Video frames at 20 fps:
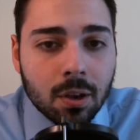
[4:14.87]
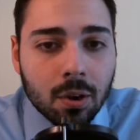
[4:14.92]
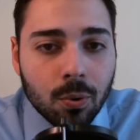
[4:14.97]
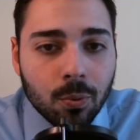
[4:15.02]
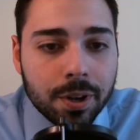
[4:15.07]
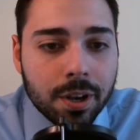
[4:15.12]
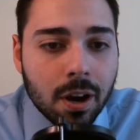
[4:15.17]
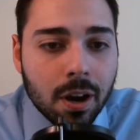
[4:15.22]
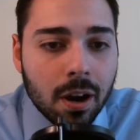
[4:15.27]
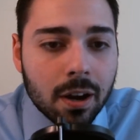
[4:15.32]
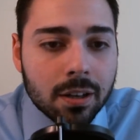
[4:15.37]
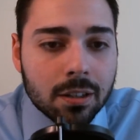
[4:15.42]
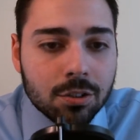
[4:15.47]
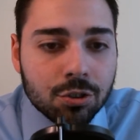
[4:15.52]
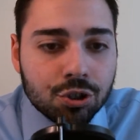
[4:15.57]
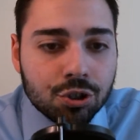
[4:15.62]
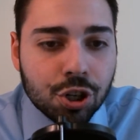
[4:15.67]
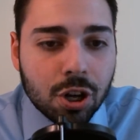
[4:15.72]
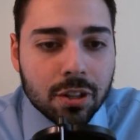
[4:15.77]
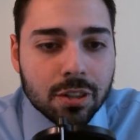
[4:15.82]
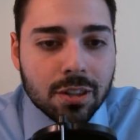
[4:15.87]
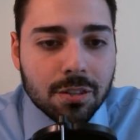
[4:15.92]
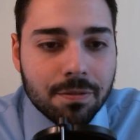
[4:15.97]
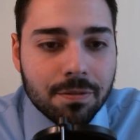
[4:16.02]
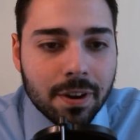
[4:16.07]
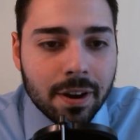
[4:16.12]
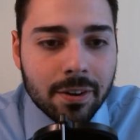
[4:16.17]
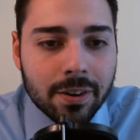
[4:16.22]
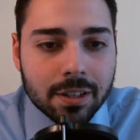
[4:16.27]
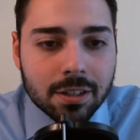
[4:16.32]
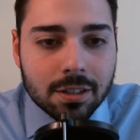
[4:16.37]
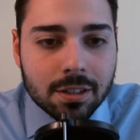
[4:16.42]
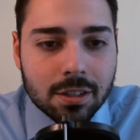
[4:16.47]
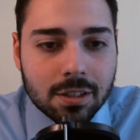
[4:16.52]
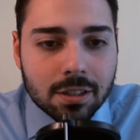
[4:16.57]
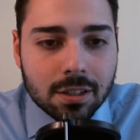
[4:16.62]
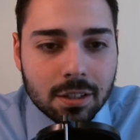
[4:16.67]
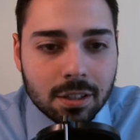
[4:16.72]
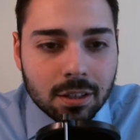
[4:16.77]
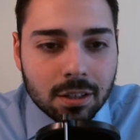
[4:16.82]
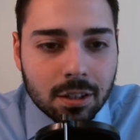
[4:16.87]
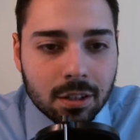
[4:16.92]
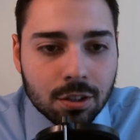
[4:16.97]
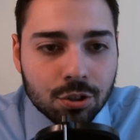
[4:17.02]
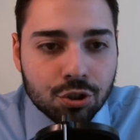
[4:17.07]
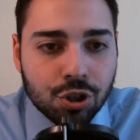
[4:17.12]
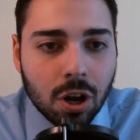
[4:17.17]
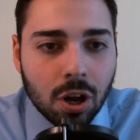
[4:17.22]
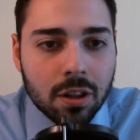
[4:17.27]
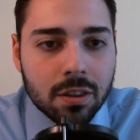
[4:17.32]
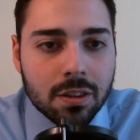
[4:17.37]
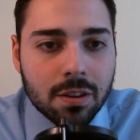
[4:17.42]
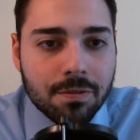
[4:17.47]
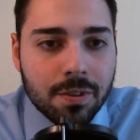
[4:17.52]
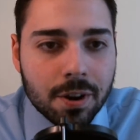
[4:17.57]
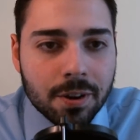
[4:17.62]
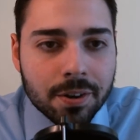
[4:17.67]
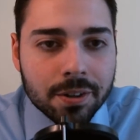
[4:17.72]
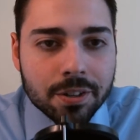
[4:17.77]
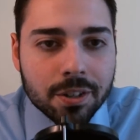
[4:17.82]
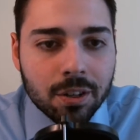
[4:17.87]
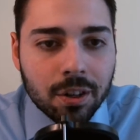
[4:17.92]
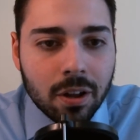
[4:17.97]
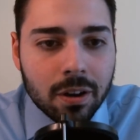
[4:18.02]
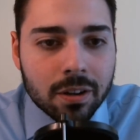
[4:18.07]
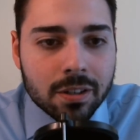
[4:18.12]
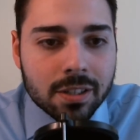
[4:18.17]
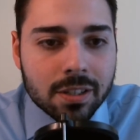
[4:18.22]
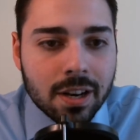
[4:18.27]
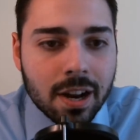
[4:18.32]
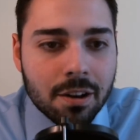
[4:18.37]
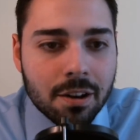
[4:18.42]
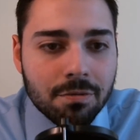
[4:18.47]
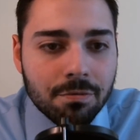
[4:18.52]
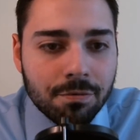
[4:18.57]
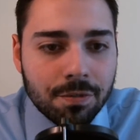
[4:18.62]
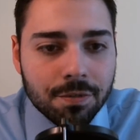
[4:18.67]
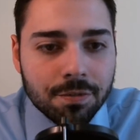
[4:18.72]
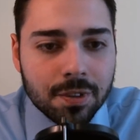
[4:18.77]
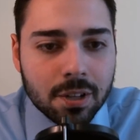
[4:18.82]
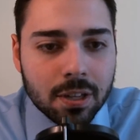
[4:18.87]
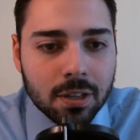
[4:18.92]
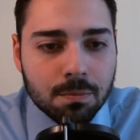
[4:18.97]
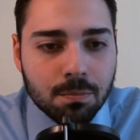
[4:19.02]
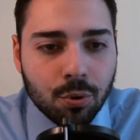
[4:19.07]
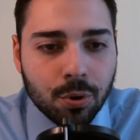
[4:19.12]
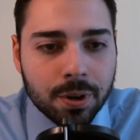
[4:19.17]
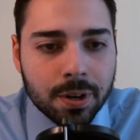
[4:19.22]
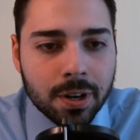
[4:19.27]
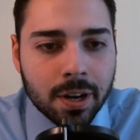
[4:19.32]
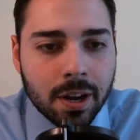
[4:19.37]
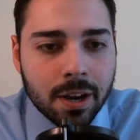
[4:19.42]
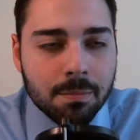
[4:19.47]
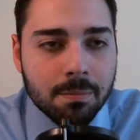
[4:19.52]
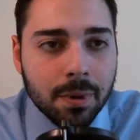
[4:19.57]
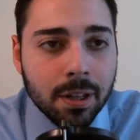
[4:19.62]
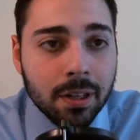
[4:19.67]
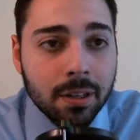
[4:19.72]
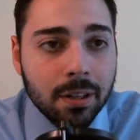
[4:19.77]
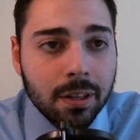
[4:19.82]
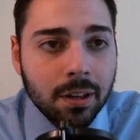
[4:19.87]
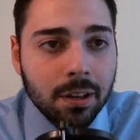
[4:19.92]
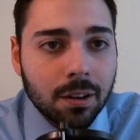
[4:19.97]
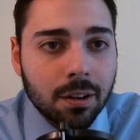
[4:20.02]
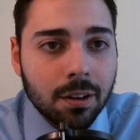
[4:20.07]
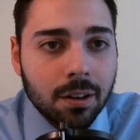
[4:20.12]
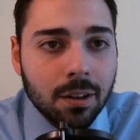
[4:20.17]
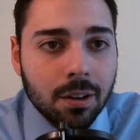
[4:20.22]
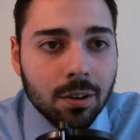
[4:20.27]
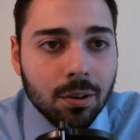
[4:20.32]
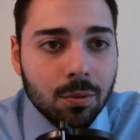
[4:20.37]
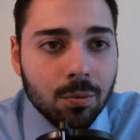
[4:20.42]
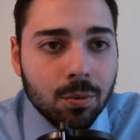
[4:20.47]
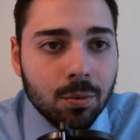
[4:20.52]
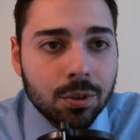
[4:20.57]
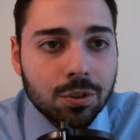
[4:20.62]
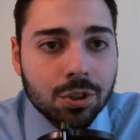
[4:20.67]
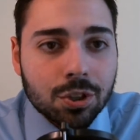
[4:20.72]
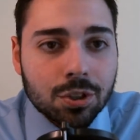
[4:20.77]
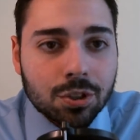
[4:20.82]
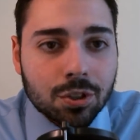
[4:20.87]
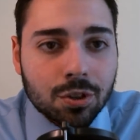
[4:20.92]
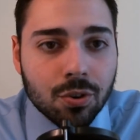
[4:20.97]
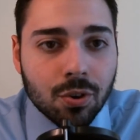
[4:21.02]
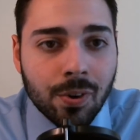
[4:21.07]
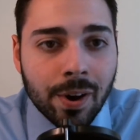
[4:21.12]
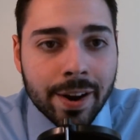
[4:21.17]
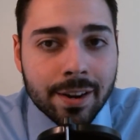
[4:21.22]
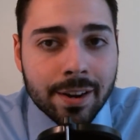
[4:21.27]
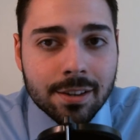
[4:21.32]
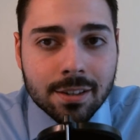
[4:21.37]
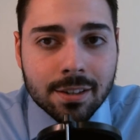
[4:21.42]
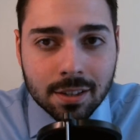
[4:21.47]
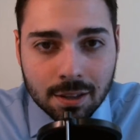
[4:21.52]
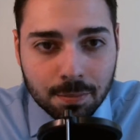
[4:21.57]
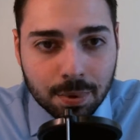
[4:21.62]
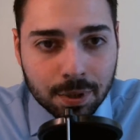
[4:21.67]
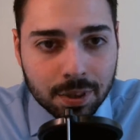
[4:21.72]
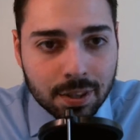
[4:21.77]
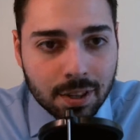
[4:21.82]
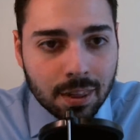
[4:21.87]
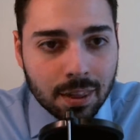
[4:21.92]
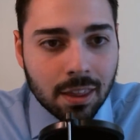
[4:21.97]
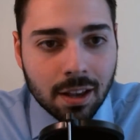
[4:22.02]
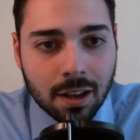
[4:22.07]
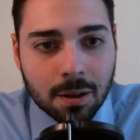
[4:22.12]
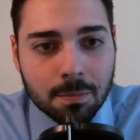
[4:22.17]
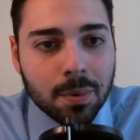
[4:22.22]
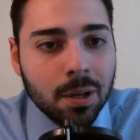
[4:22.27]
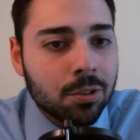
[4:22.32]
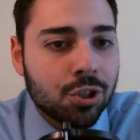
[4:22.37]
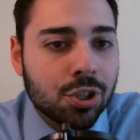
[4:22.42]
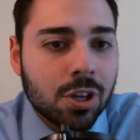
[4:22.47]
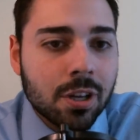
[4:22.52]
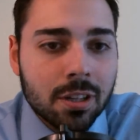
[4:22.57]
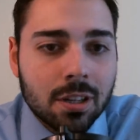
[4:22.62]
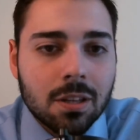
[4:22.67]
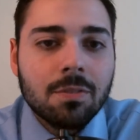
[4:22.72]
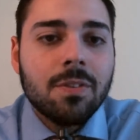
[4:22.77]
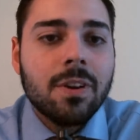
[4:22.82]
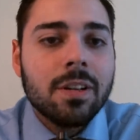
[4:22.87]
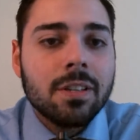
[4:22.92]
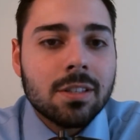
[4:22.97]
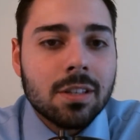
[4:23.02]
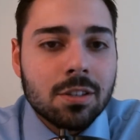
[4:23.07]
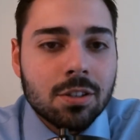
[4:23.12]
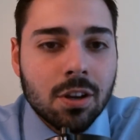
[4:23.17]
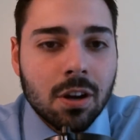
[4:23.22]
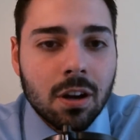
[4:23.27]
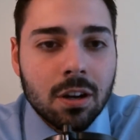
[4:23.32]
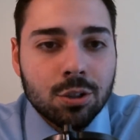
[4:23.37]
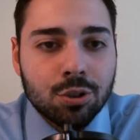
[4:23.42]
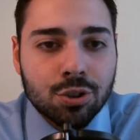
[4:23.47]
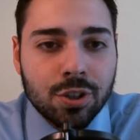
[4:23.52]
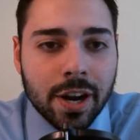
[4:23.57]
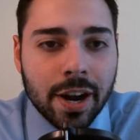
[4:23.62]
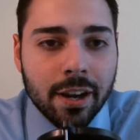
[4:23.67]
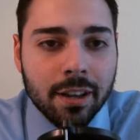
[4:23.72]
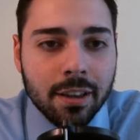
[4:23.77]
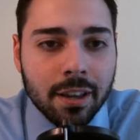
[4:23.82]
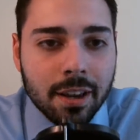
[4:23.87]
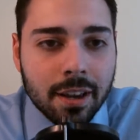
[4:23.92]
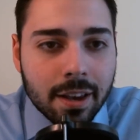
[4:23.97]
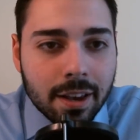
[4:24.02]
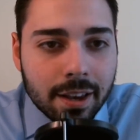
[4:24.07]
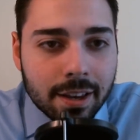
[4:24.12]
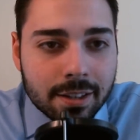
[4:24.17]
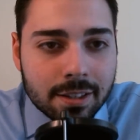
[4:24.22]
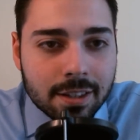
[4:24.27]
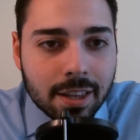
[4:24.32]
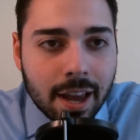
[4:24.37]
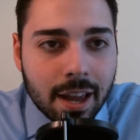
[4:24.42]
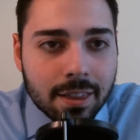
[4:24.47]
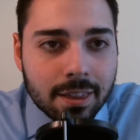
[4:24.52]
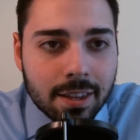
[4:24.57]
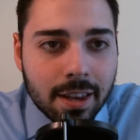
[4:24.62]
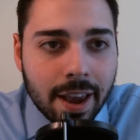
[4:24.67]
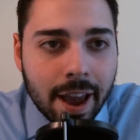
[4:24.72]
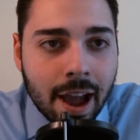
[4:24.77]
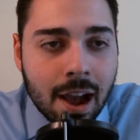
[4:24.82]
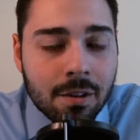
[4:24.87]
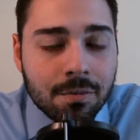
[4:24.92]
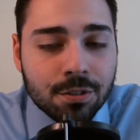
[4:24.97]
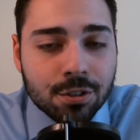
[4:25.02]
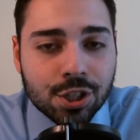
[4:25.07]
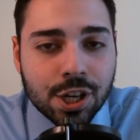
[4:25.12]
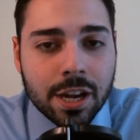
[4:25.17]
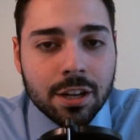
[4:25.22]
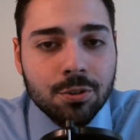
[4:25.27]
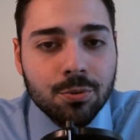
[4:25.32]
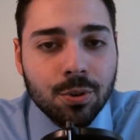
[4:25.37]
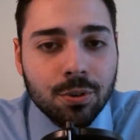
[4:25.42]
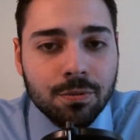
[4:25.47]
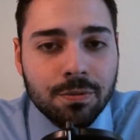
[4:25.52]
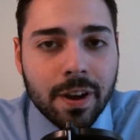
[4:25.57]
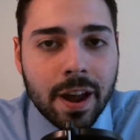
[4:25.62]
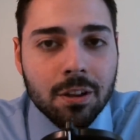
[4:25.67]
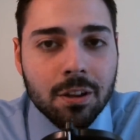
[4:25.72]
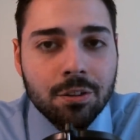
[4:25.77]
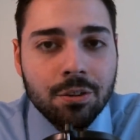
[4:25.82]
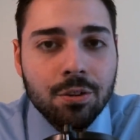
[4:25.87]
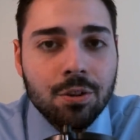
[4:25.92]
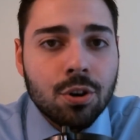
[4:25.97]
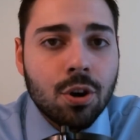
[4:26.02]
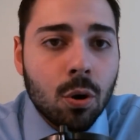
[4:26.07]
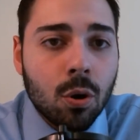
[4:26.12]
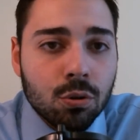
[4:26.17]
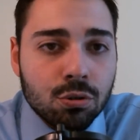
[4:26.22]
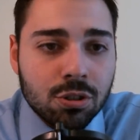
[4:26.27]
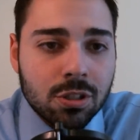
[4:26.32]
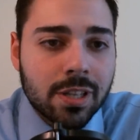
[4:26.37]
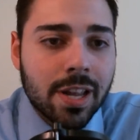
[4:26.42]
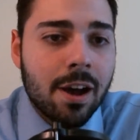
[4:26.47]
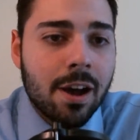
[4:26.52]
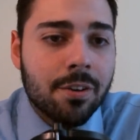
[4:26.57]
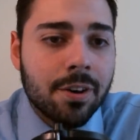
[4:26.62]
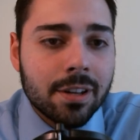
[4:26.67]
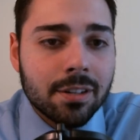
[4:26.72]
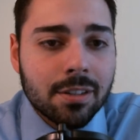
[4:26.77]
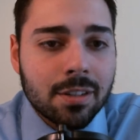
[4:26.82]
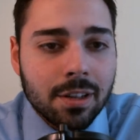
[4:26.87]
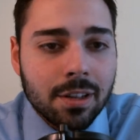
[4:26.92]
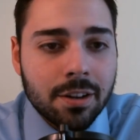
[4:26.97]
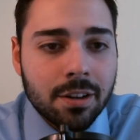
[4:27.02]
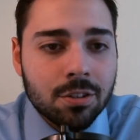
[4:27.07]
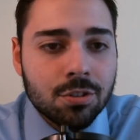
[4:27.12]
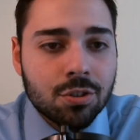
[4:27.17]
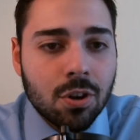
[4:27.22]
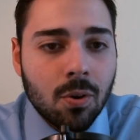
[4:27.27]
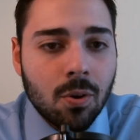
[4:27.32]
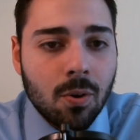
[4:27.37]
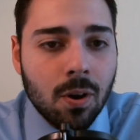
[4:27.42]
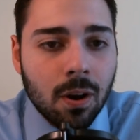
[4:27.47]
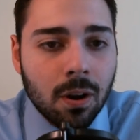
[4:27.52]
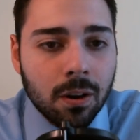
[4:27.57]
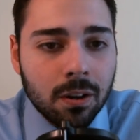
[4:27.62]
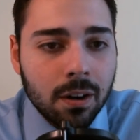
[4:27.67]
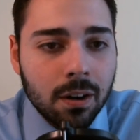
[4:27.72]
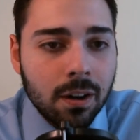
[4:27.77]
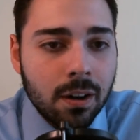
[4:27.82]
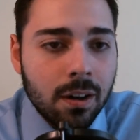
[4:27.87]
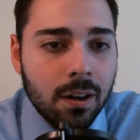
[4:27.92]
we got John Tavares. John Tavares clocks in at 15.9 million, which is crazy. But the thing about John Tavares' contract is that the average annual value goes down as the years go on.